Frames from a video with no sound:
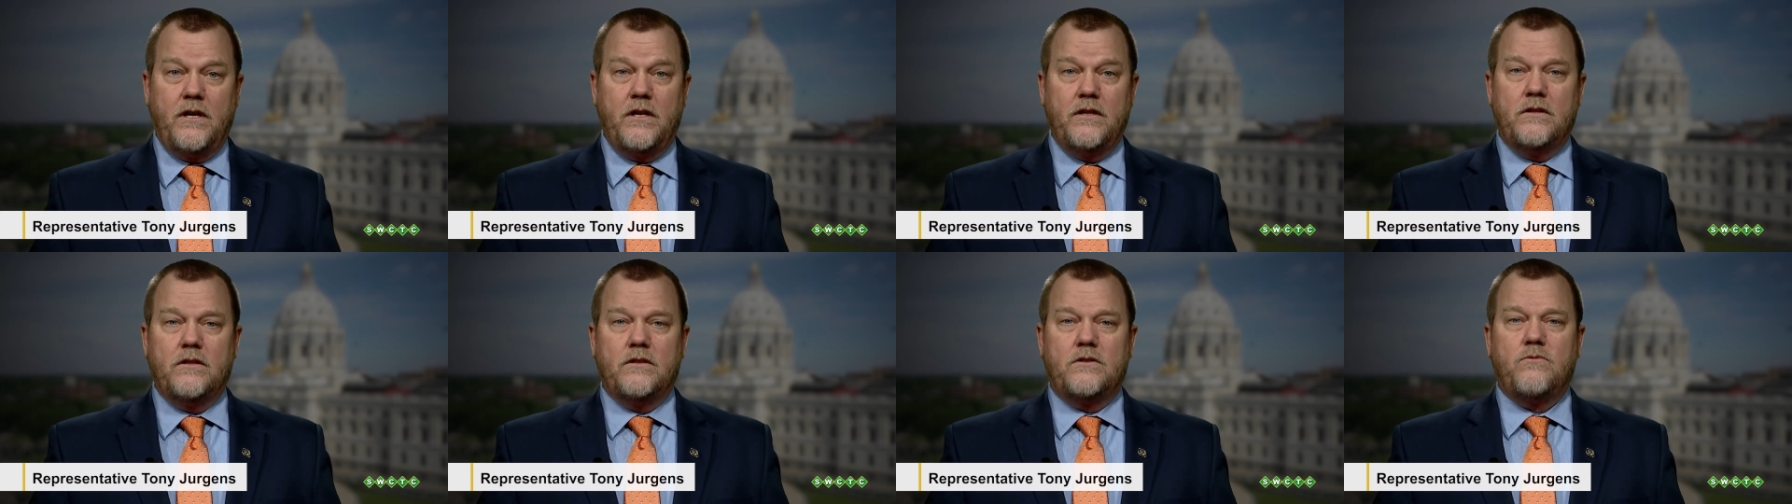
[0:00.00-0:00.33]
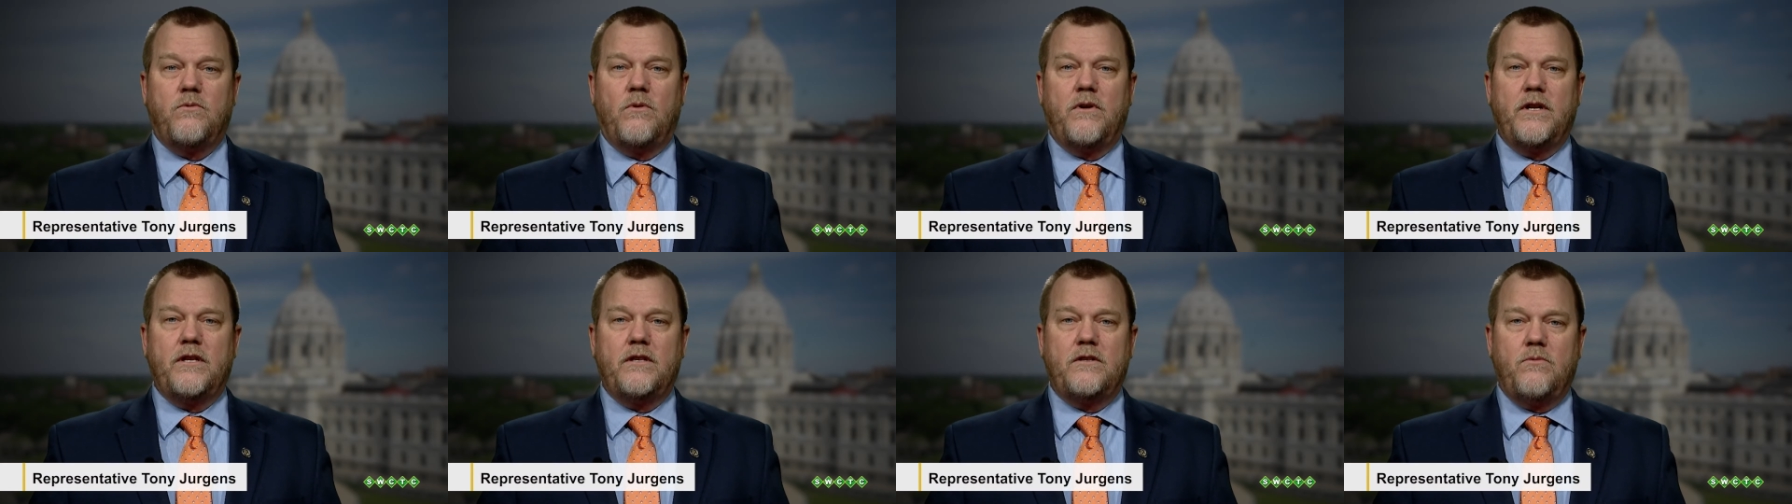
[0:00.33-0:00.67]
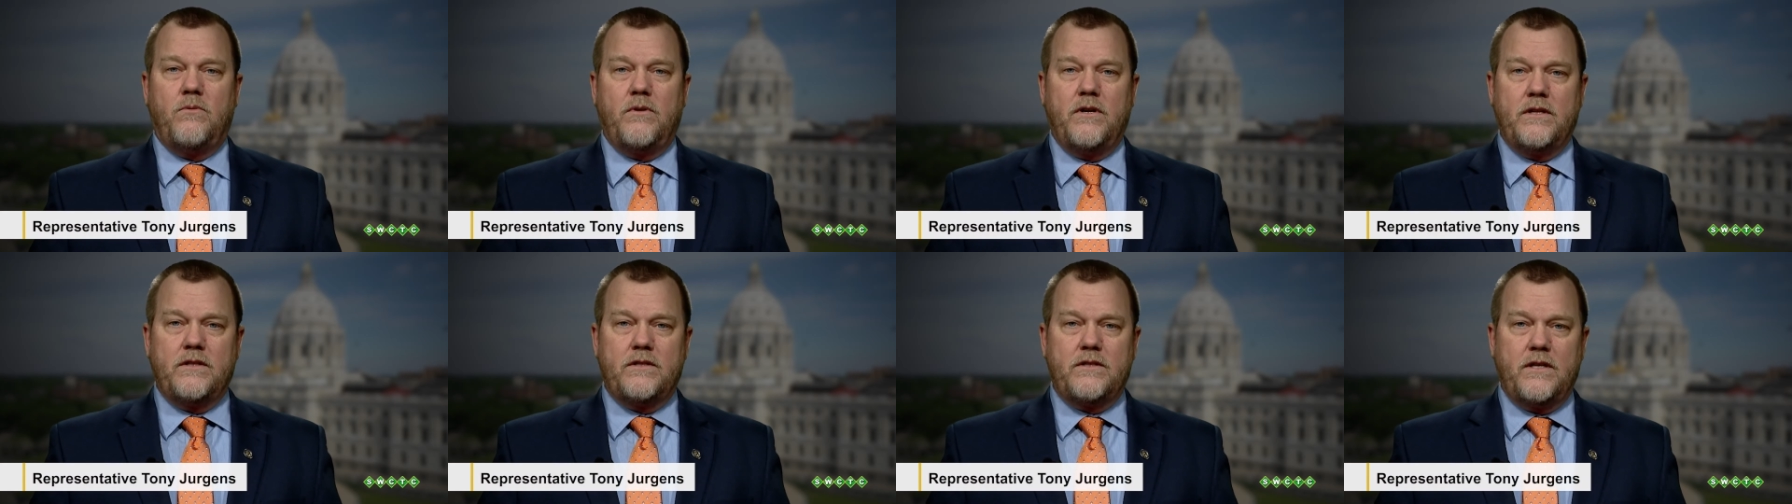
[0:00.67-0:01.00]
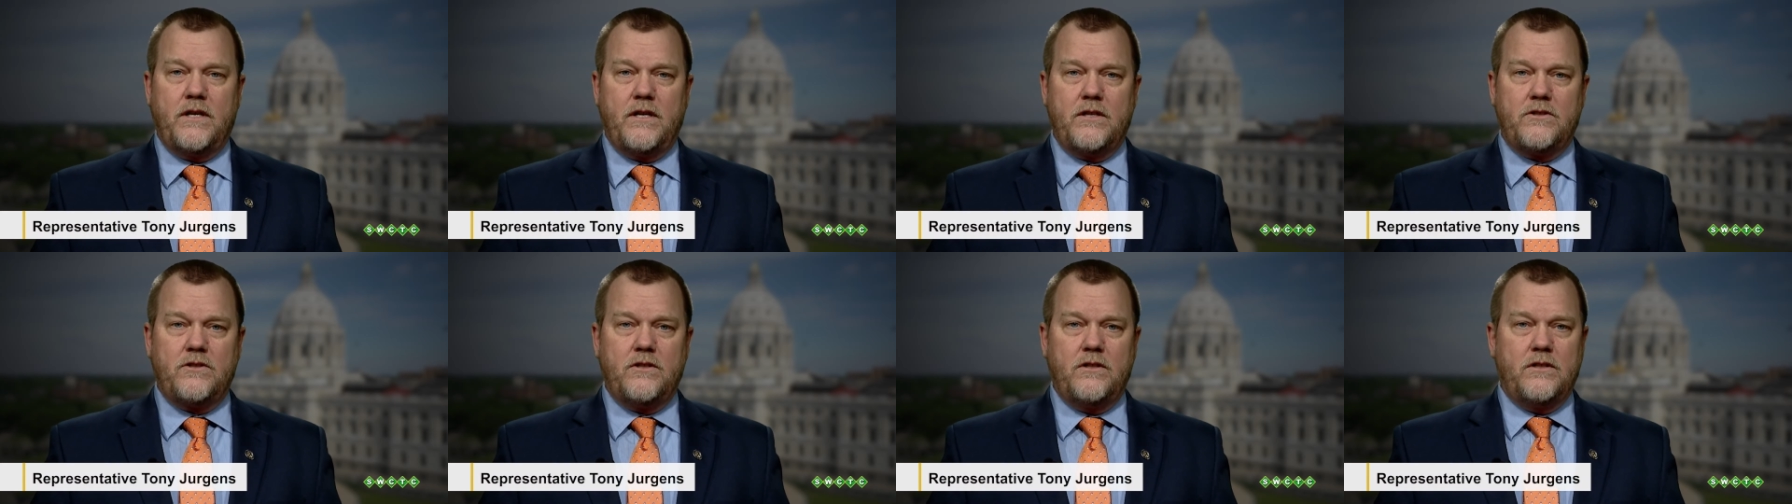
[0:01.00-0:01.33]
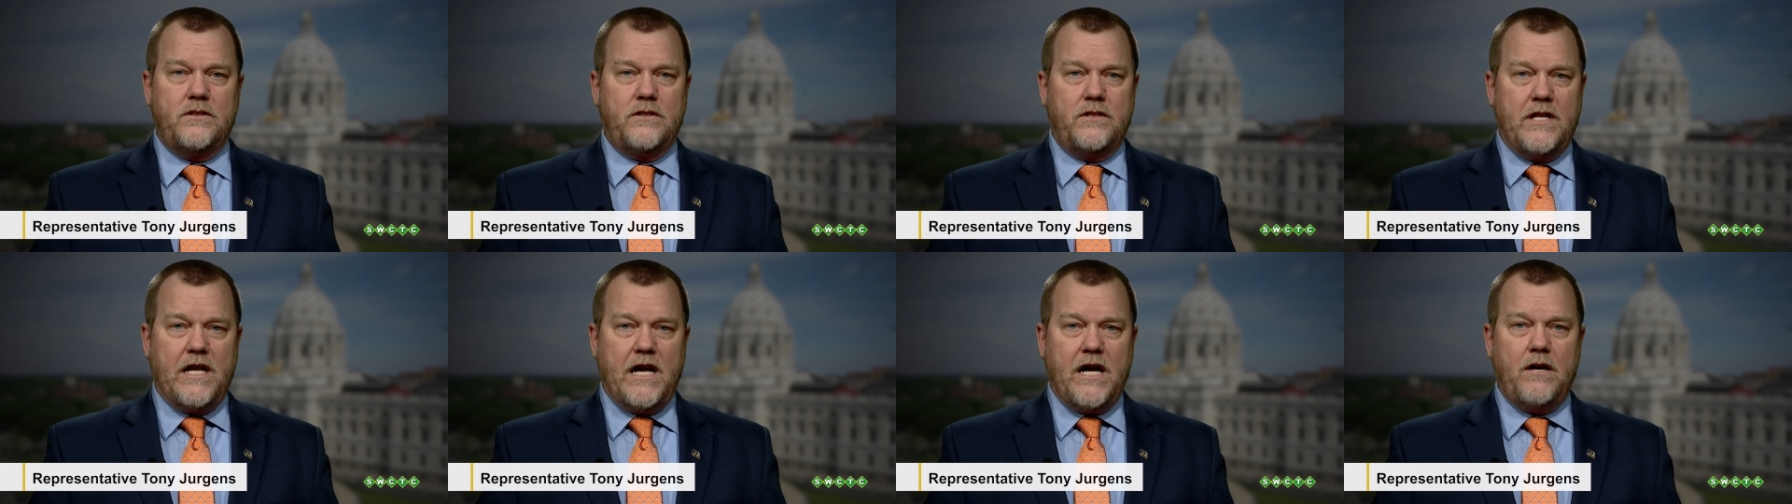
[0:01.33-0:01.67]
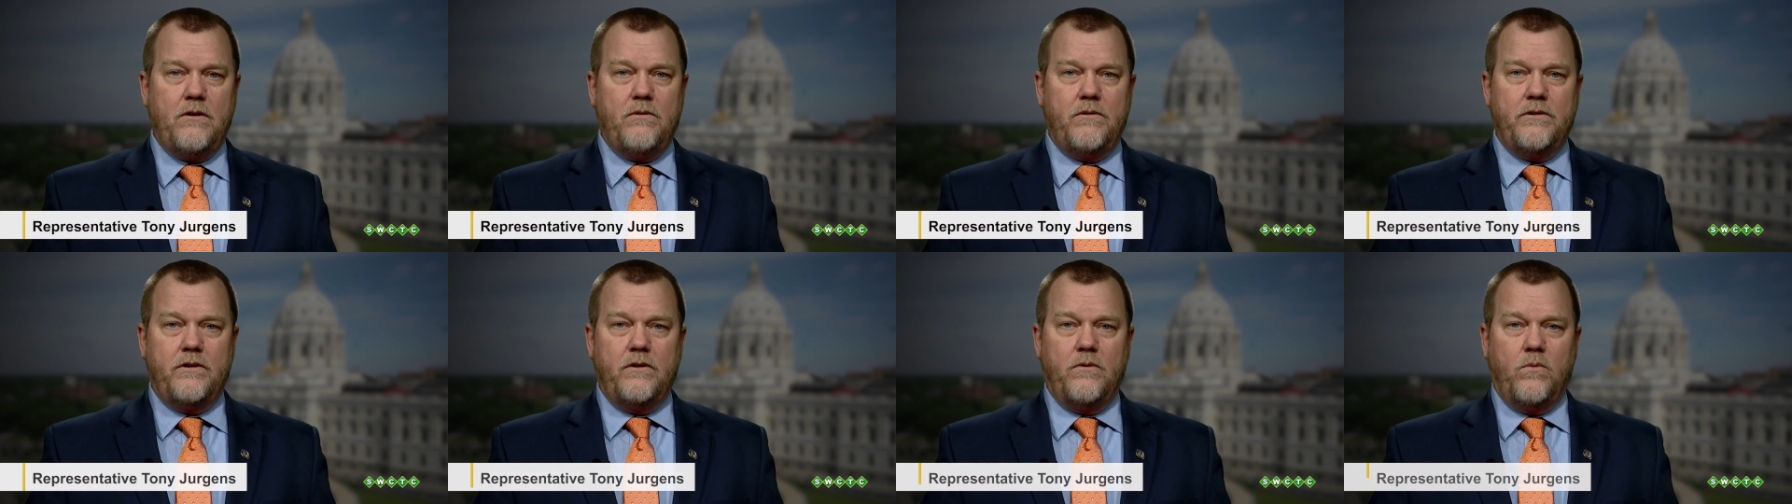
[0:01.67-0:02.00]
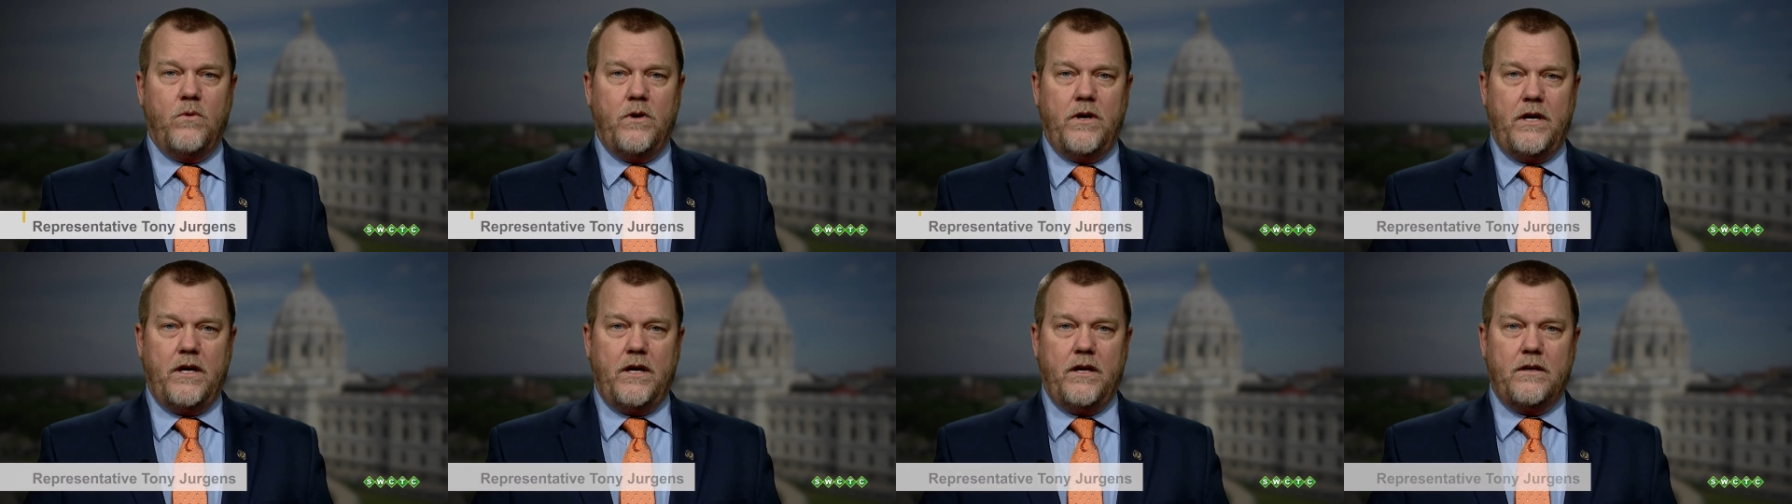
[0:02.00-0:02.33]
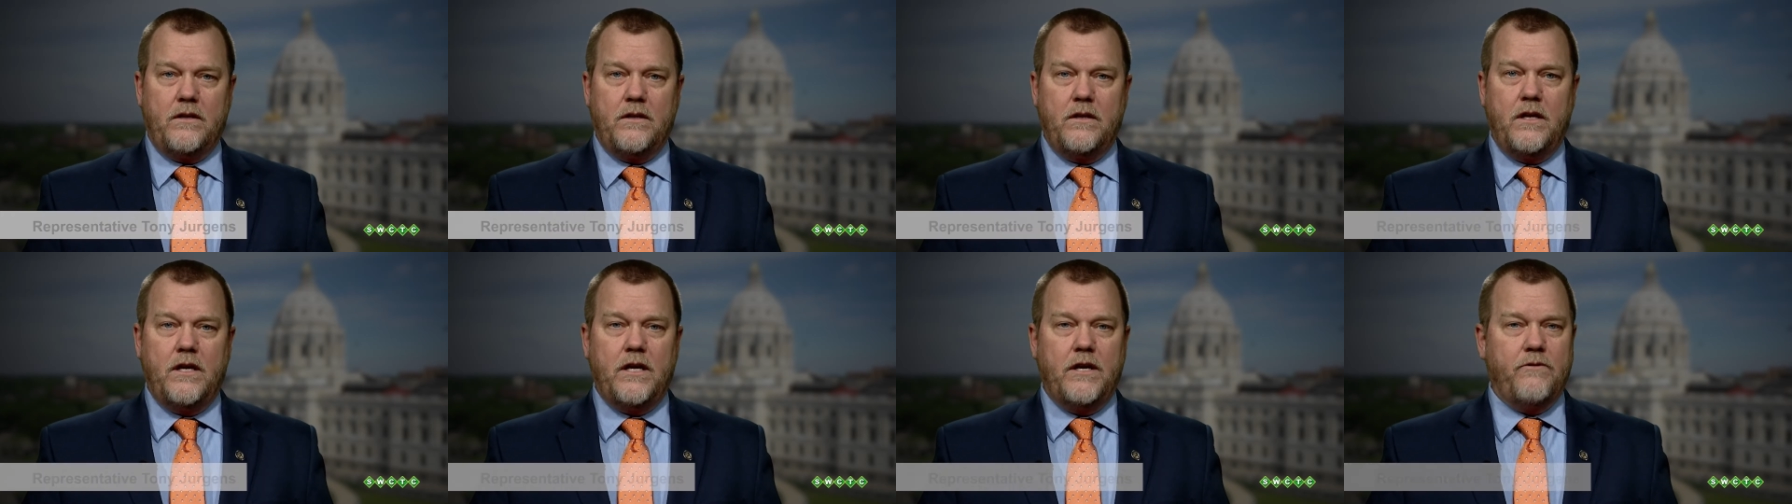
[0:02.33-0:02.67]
The 2020 session is now underway.